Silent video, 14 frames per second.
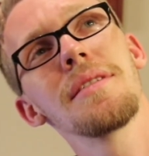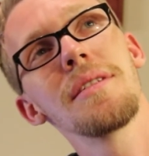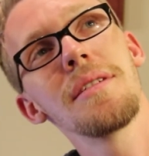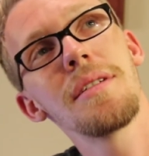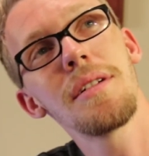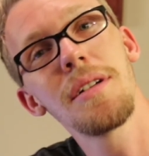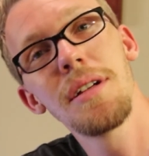
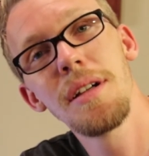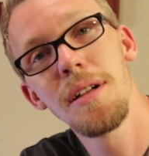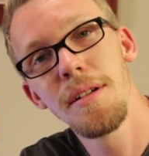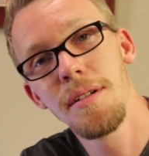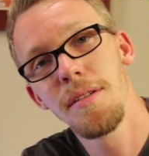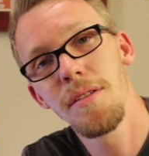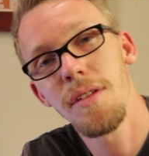Oh,
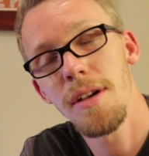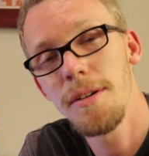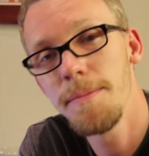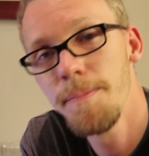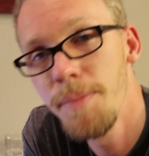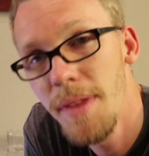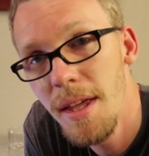
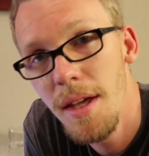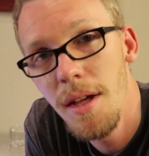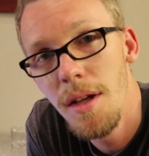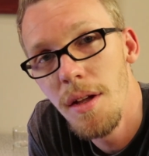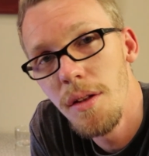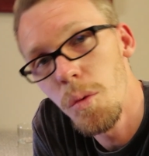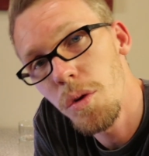so
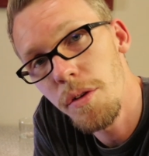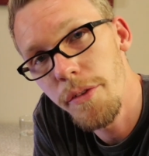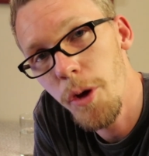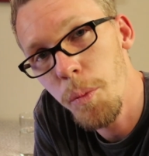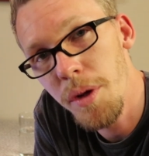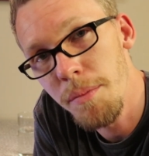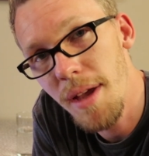the world's
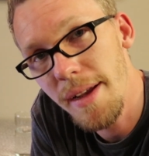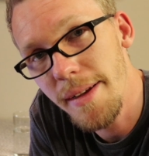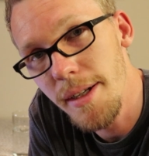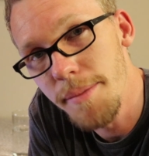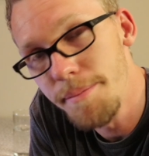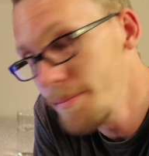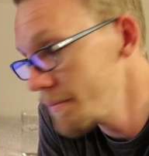opening back
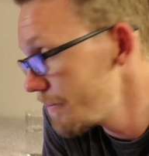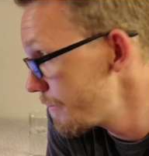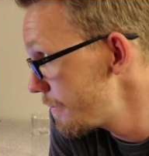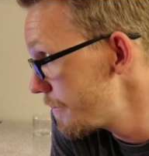up